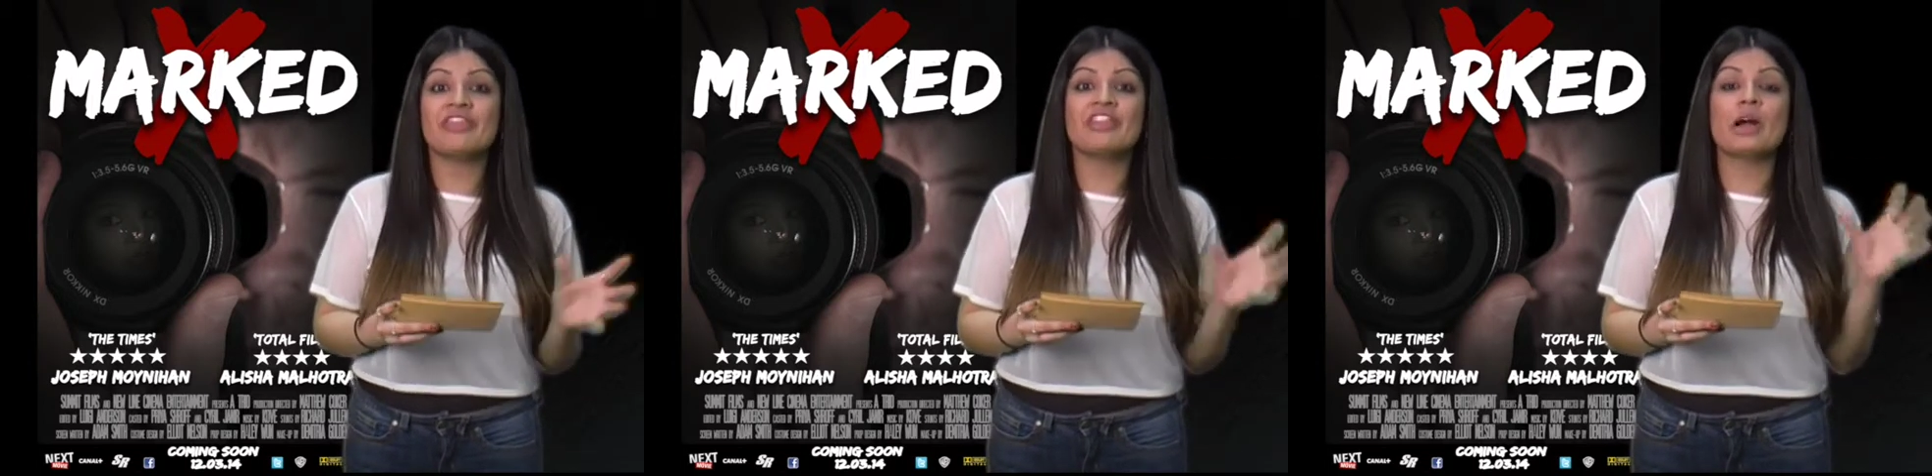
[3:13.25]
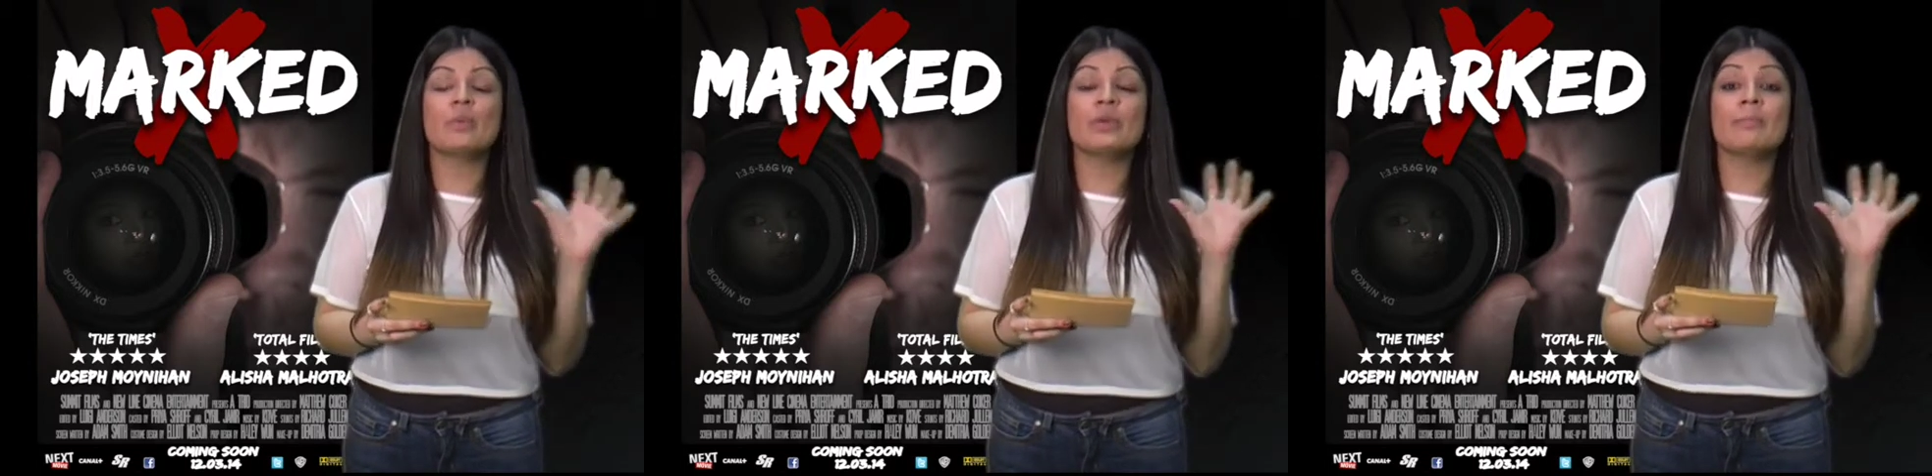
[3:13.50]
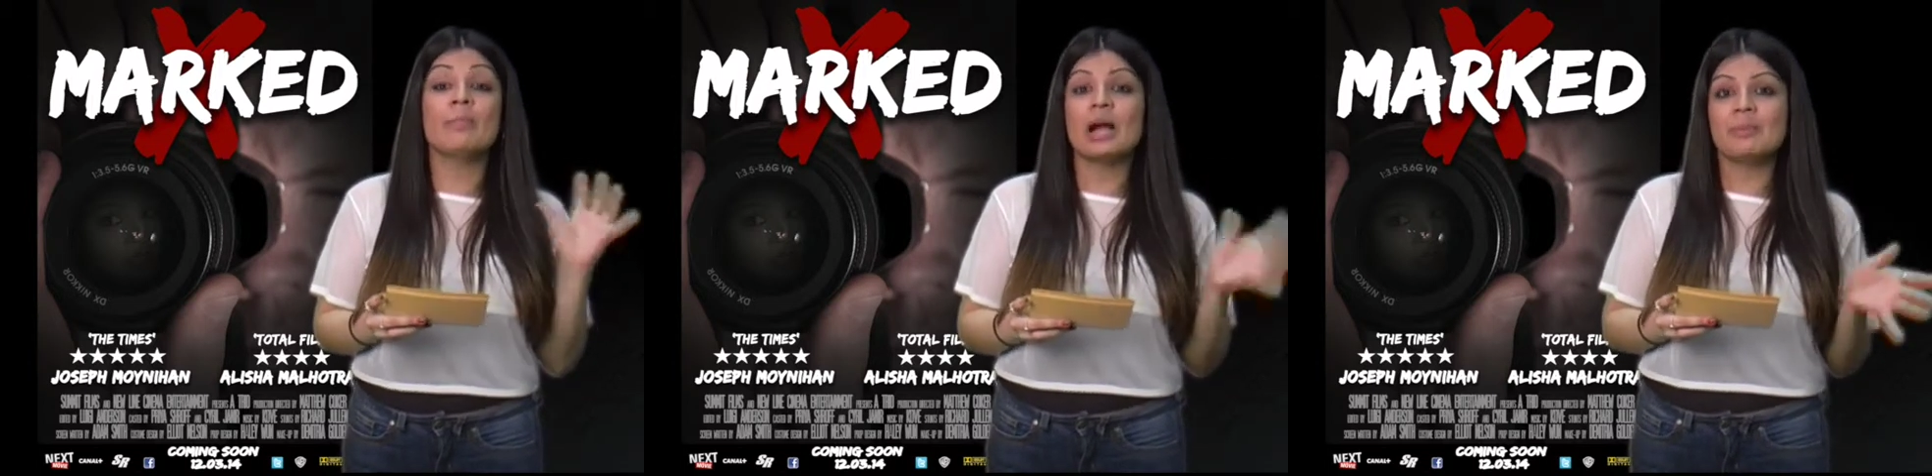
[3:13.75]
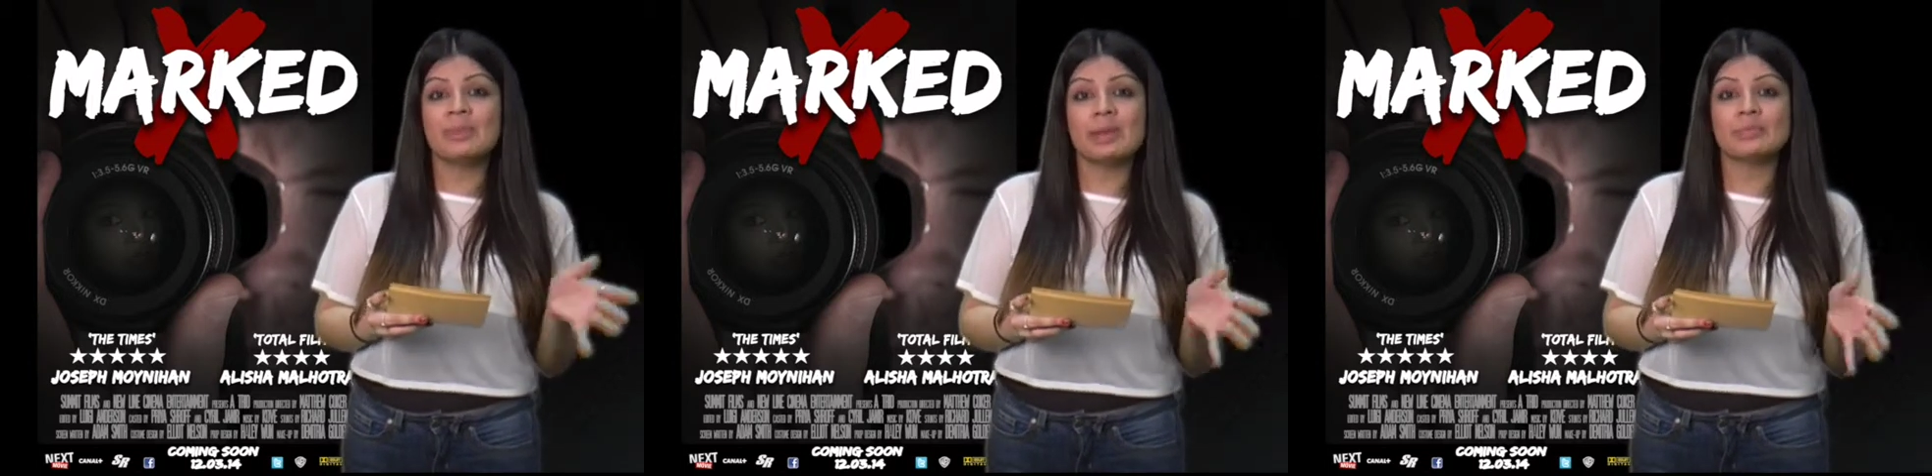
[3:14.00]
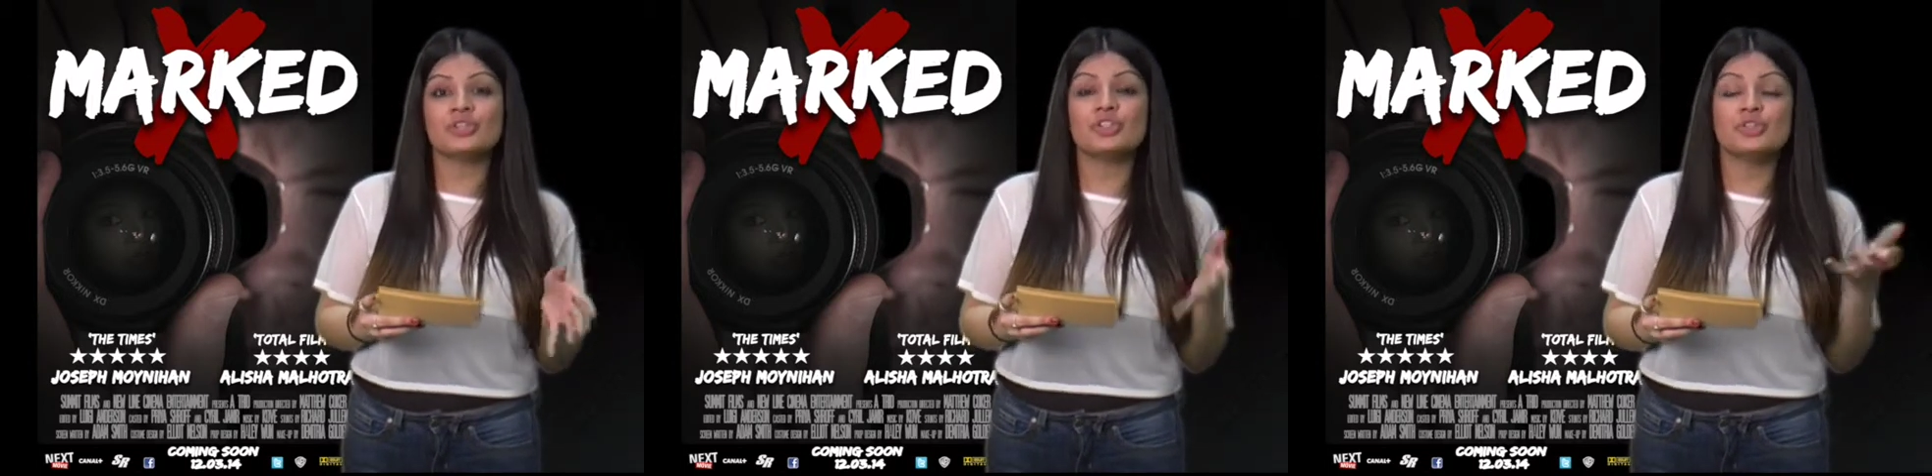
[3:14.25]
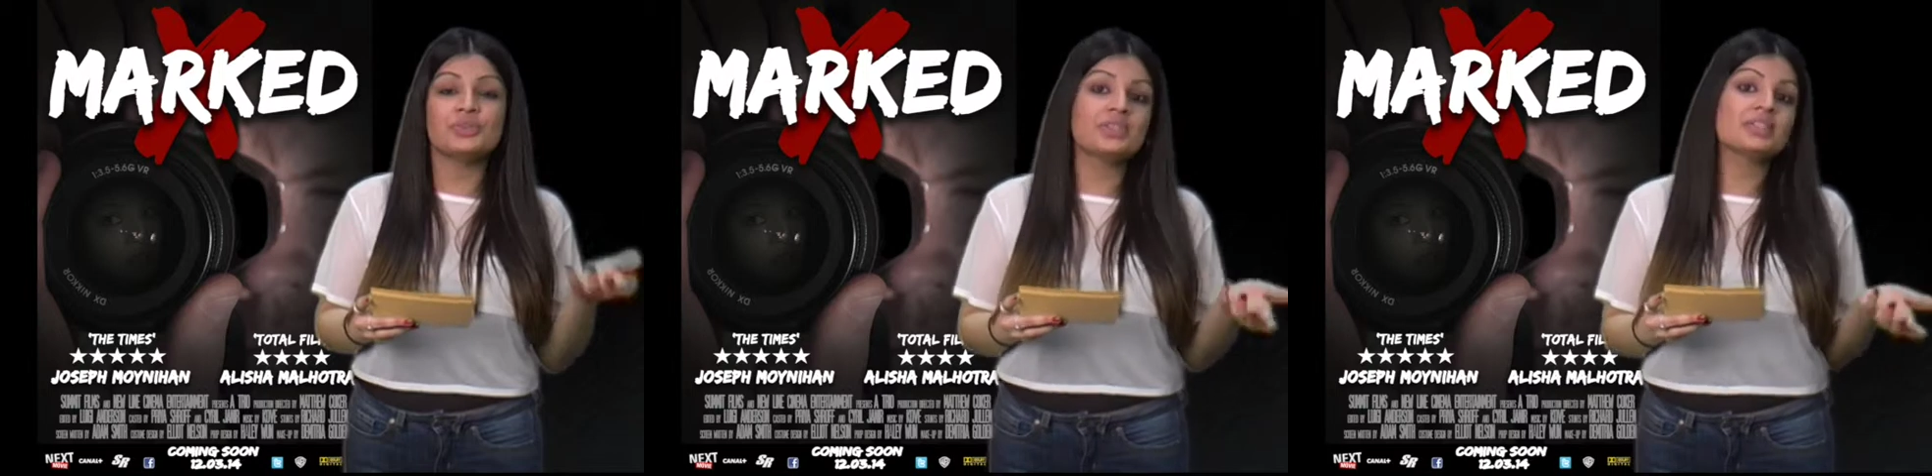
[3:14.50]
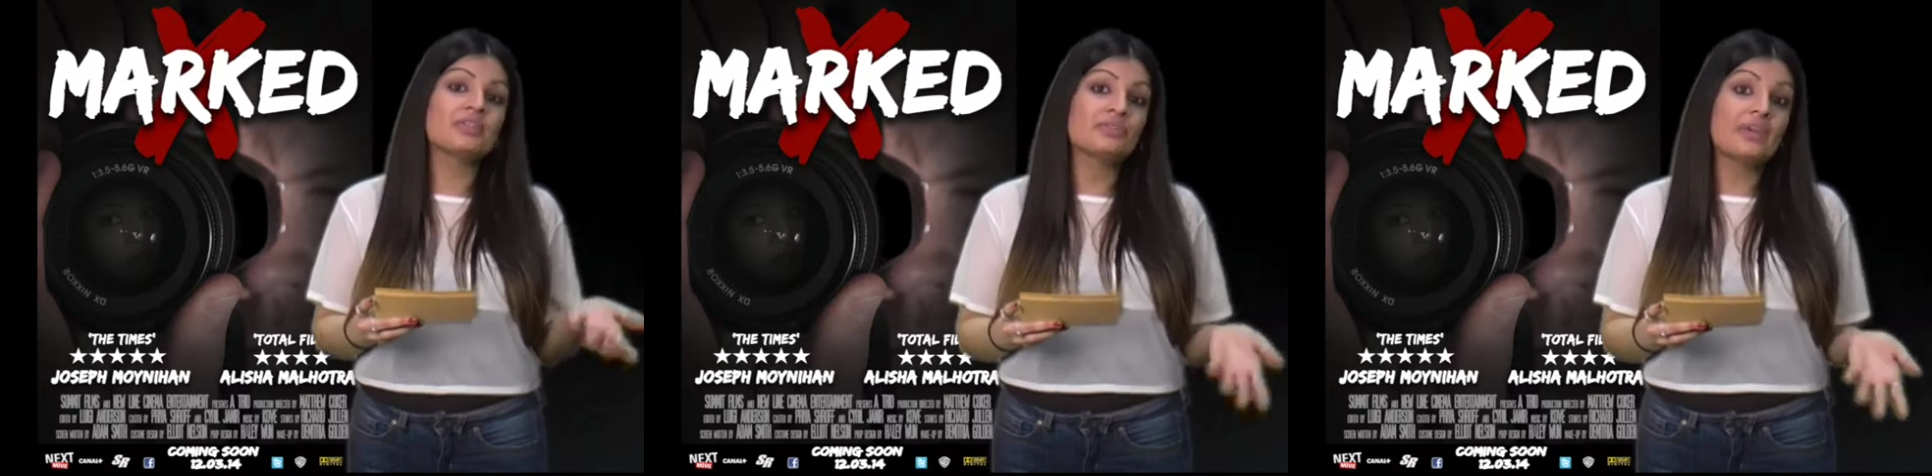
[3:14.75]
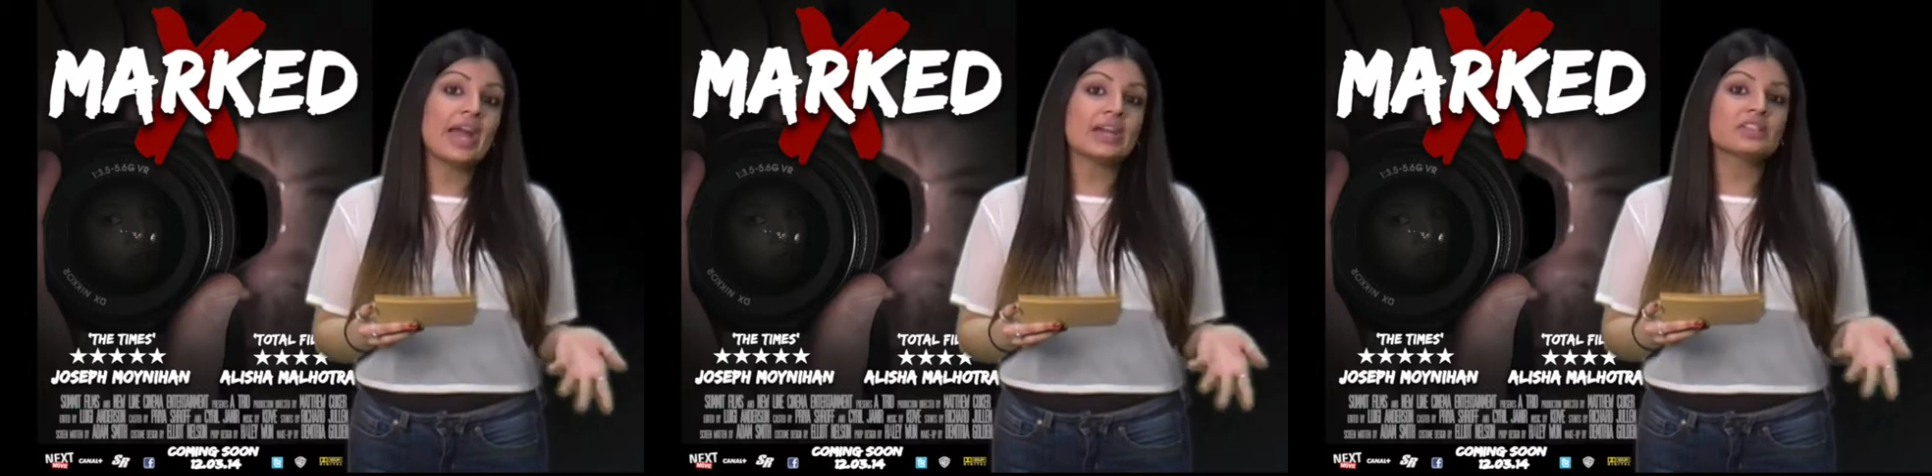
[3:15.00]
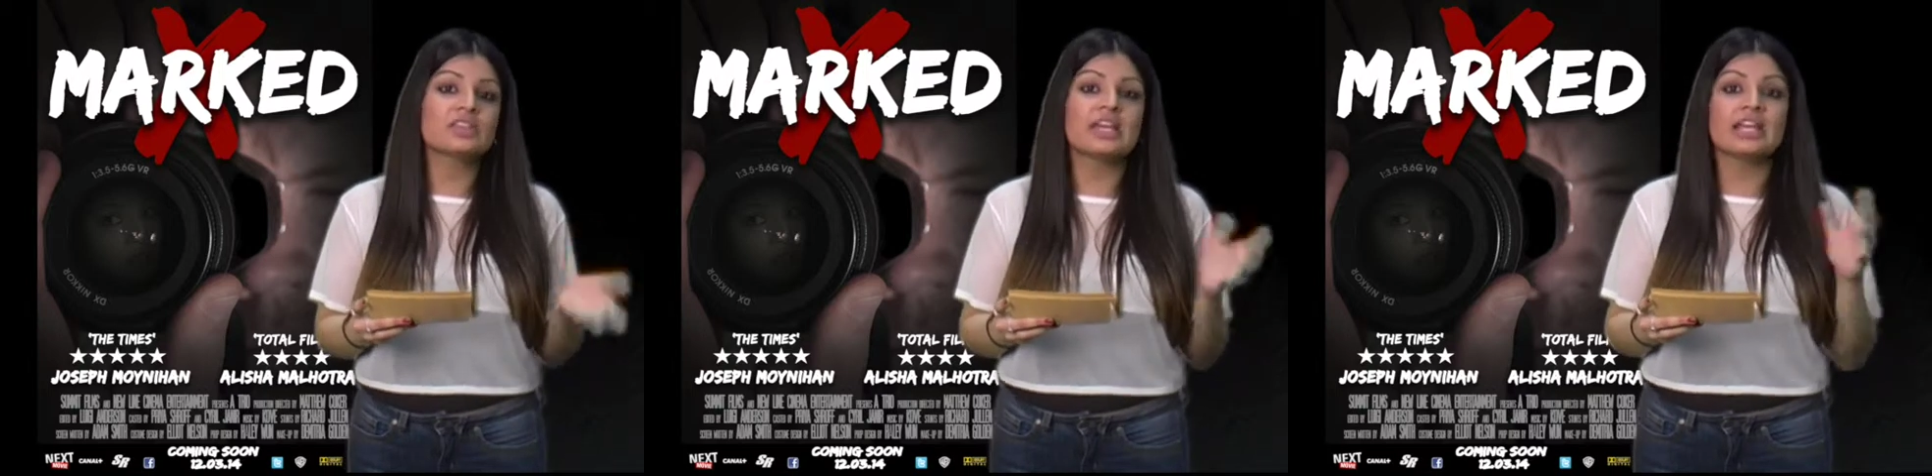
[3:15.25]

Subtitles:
and that we might be able to use this effect